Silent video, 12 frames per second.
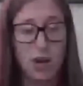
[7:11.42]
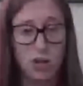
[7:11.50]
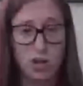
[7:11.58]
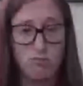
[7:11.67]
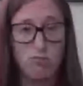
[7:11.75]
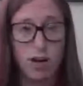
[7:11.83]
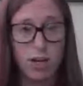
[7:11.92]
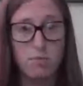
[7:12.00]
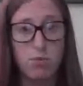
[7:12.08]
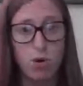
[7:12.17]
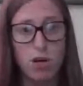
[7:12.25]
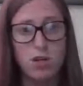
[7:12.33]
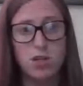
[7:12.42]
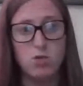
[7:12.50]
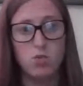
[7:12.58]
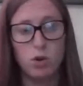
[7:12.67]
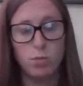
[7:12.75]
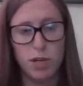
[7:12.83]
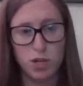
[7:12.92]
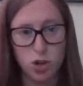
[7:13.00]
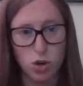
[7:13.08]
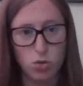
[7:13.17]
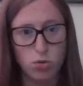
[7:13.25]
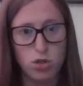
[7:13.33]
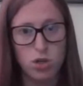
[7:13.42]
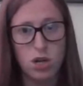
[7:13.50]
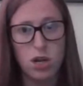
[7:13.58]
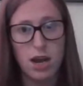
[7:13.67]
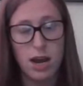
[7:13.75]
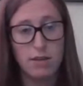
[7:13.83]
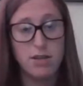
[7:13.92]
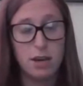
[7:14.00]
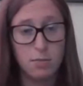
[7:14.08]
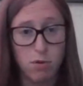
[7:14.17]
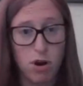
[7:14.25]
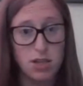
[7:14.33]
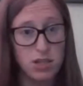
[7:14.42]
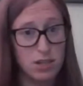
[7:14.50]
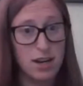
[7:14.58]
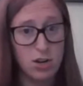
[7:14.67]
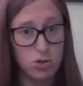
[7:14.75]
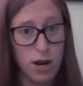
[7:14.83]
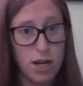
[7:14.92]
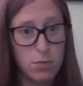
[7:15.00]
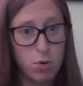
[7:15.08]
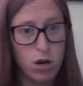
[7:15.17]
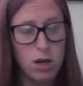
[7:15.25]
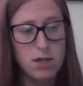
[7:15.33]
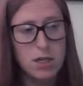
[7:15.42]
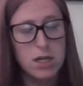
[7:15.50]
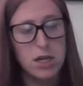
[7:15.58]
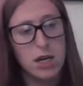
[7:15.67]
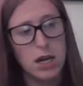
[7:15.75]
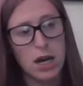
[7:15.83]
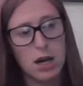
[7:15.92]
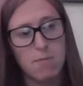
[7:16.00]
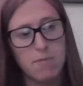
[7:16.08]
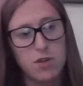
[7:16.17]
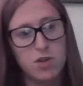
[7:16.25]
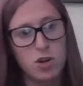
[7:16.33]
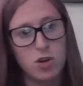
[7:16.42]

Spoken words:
hydrogen-ready boilers will be sold at the same price as a natural gas boiler. So